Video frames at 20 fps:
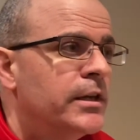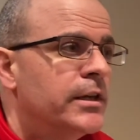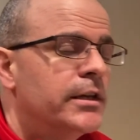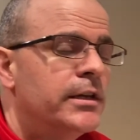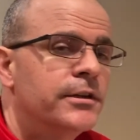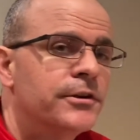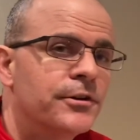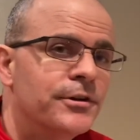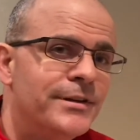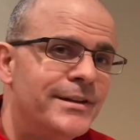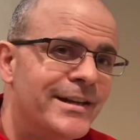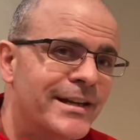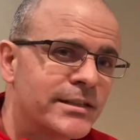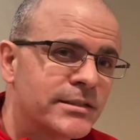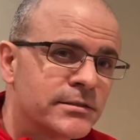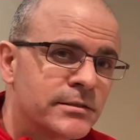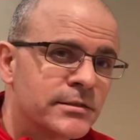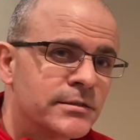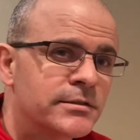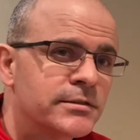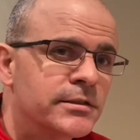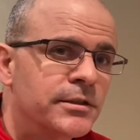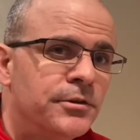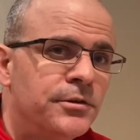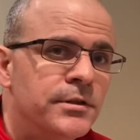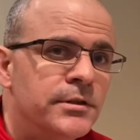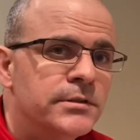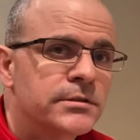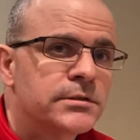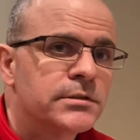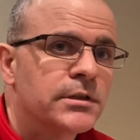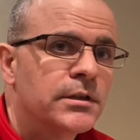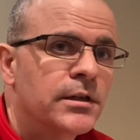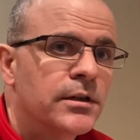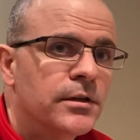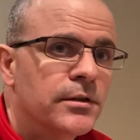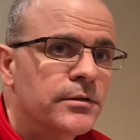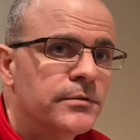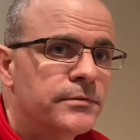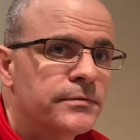In our next series
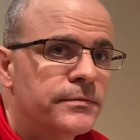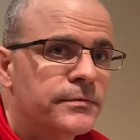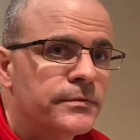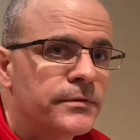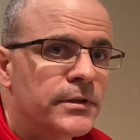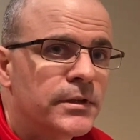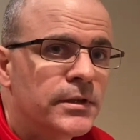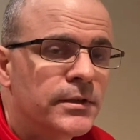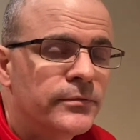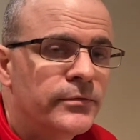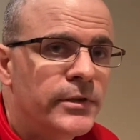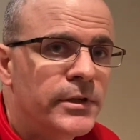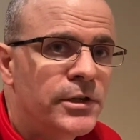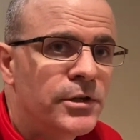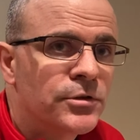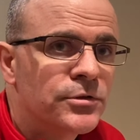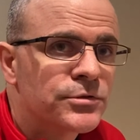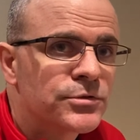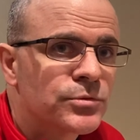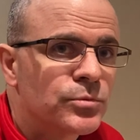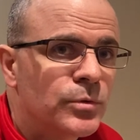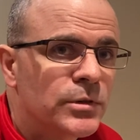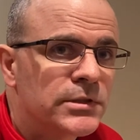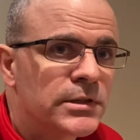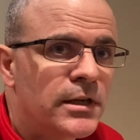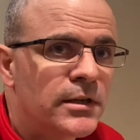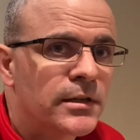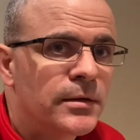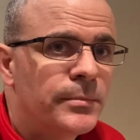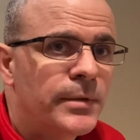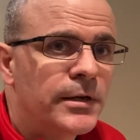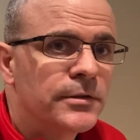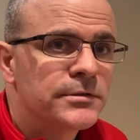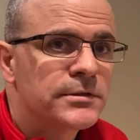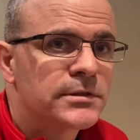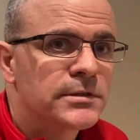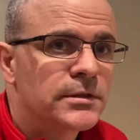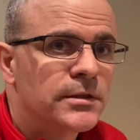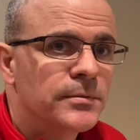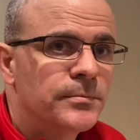of videos, we'll talk about
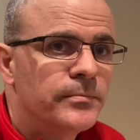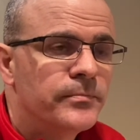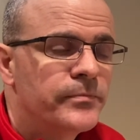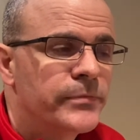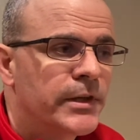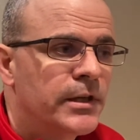some